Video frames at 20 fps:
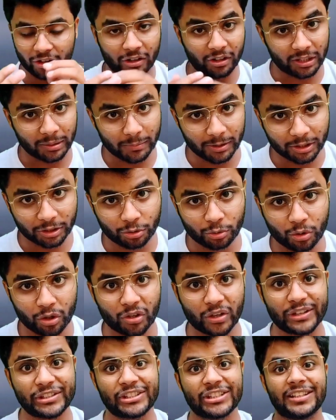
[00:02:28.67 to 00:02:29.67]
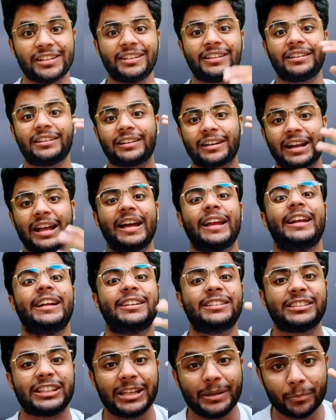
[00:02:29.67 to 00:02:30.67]
When you're not able to do a question,
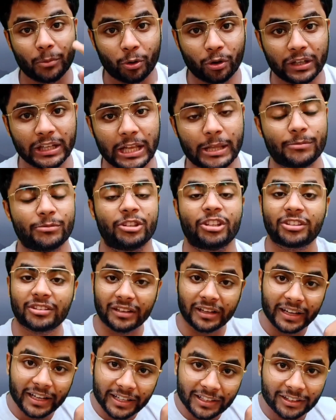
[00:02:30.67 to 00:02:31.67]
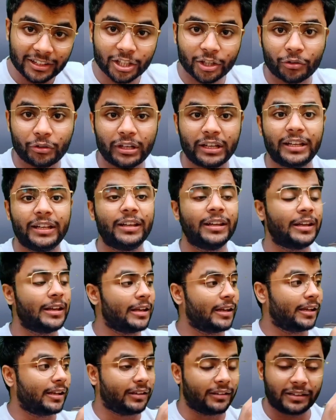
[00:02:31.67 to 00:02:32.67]
try it 3 more times. Just read
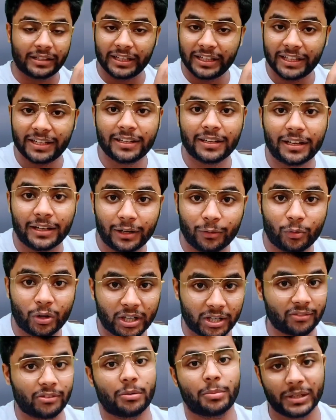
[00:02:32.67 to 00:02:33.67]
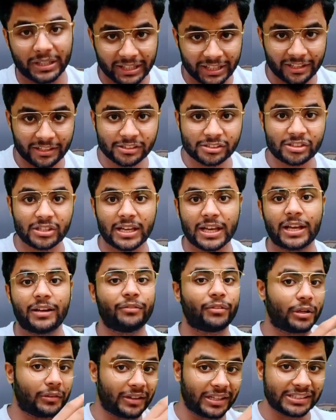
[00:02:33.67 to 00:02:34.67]
theory, read whatever
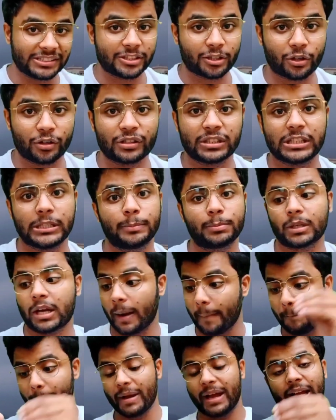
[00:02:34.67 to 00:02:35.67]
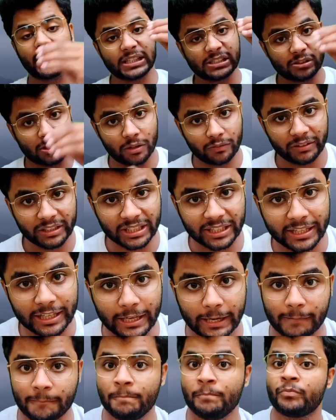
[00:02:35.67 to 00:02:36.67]
materials you have, revise the concept, come back and
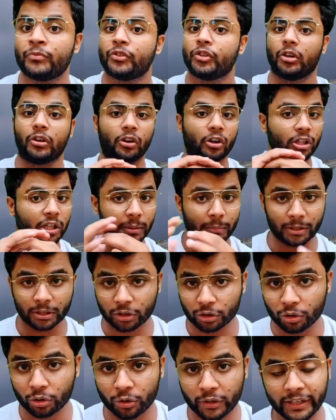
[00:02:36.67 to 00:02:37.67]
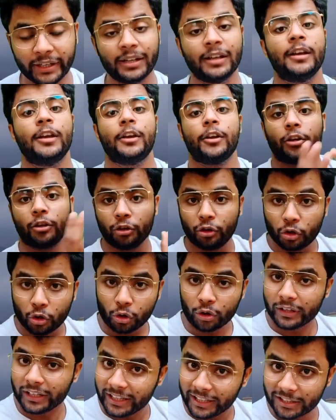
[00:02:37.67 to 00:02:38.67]
solve it again. You're not able to do it,
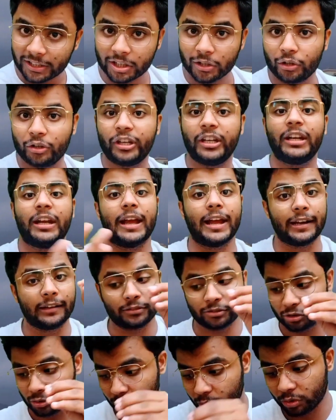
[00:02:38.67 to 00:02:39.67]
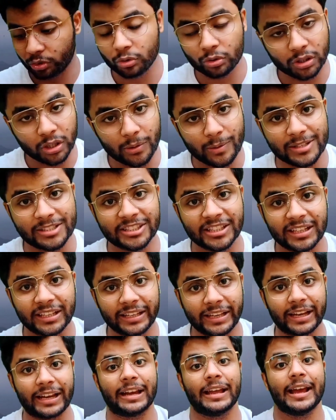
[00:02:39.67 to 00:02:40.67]
go read theory and do the
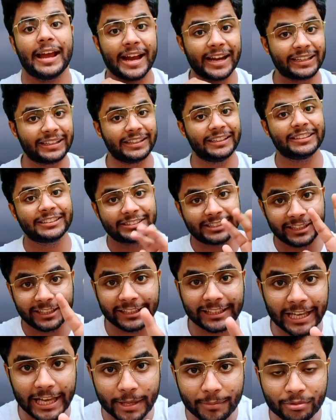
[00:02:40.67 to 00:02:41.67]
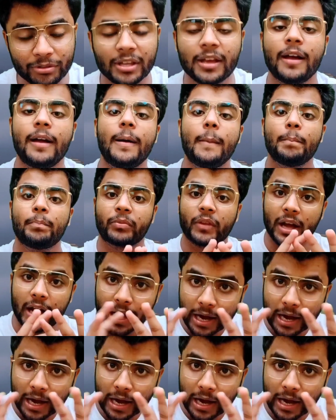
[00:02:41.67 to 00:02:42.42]
question again. At least 3 times.